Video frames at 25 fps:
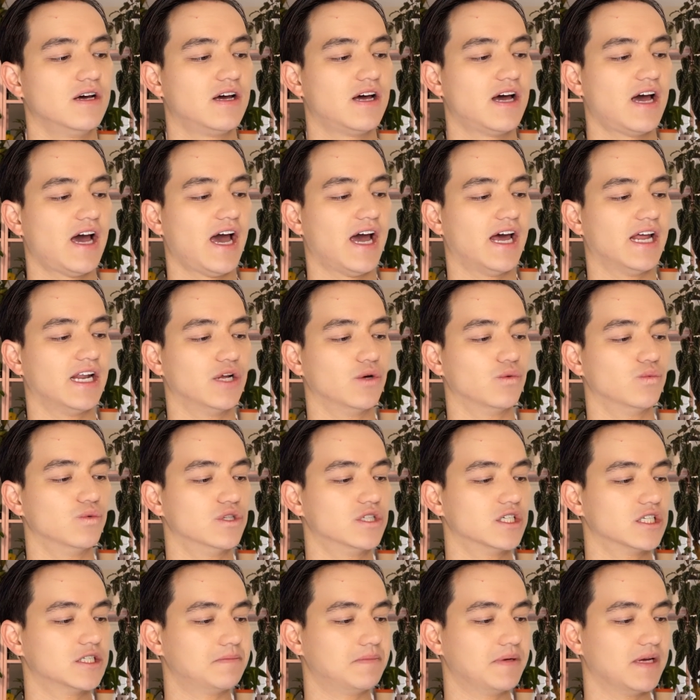and it would
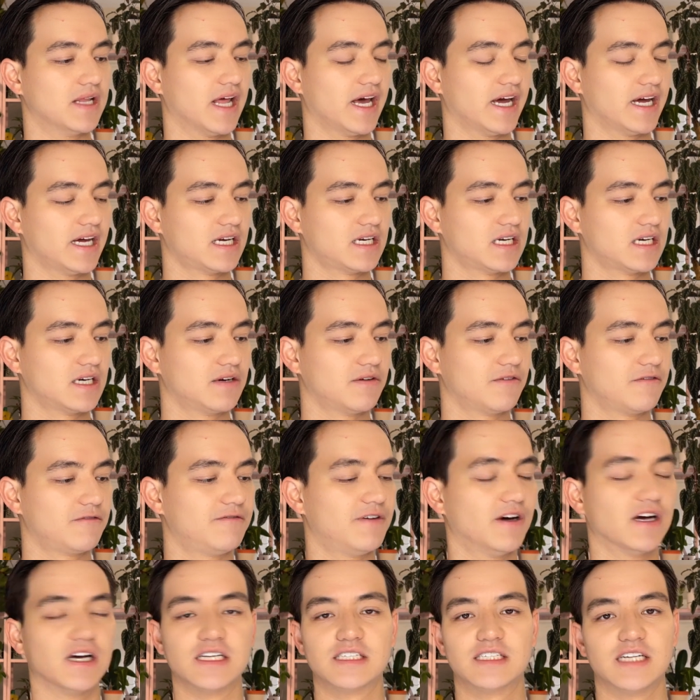just be like
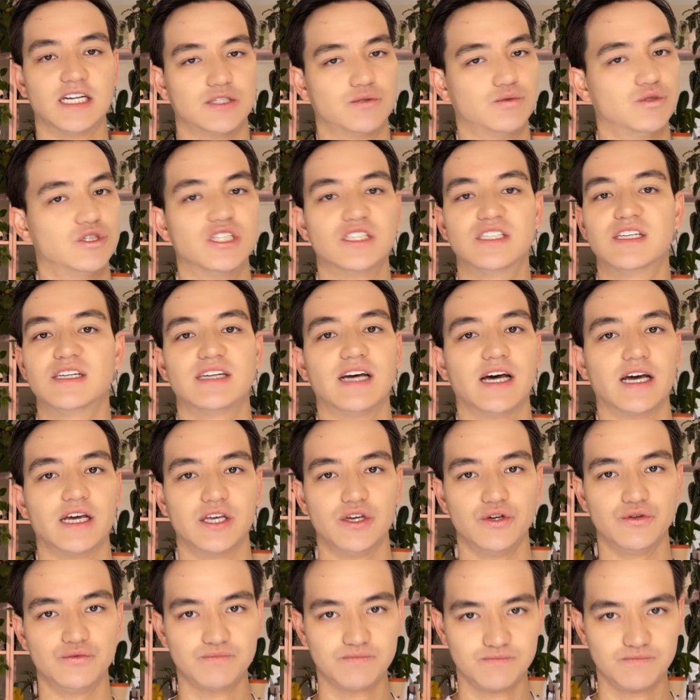fungus gnats would just attack you.